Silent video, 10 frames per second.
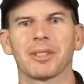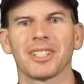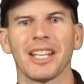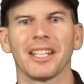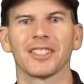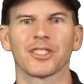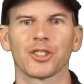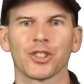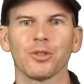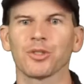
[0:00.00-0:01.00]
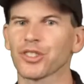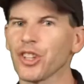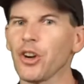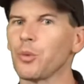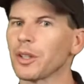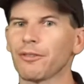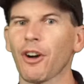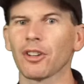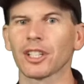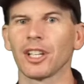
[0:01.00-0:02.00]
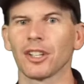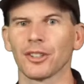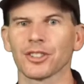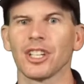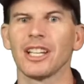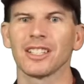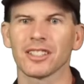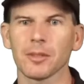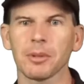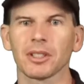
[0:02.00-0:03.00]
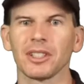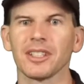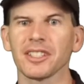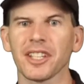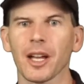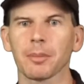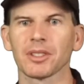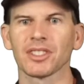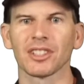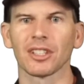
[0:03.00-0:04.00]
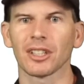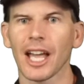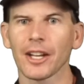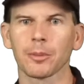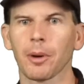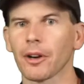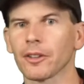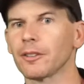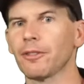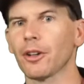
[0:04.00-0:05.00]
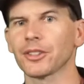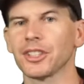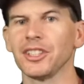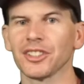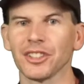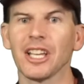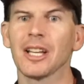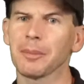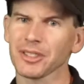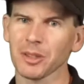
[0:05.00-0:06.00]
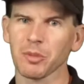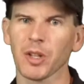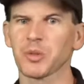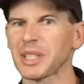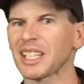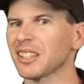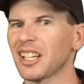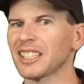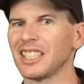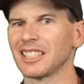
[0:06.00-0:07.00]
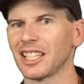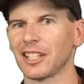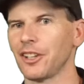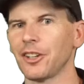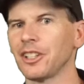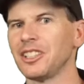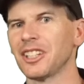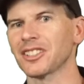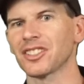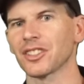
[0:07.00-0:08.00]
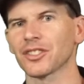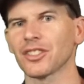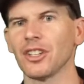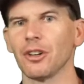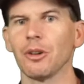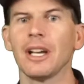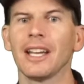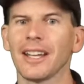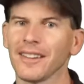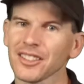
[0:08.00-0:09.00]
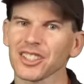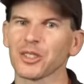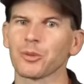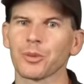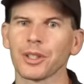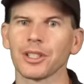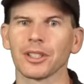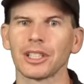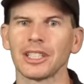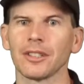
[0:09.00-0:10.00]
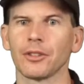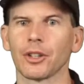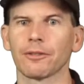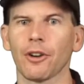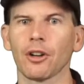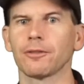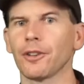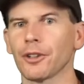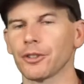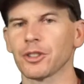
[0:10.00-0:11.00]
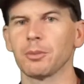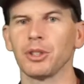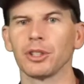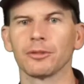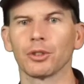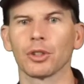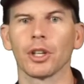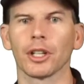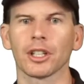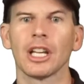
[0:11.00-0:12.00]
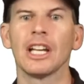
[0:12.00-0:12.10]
10 is to shoot snow with fall colors. Typically this happens in the latter part of the fall season, but sometimes we get lucky and get an early dusting of snow, and this can really give your fall photos a beautiful look.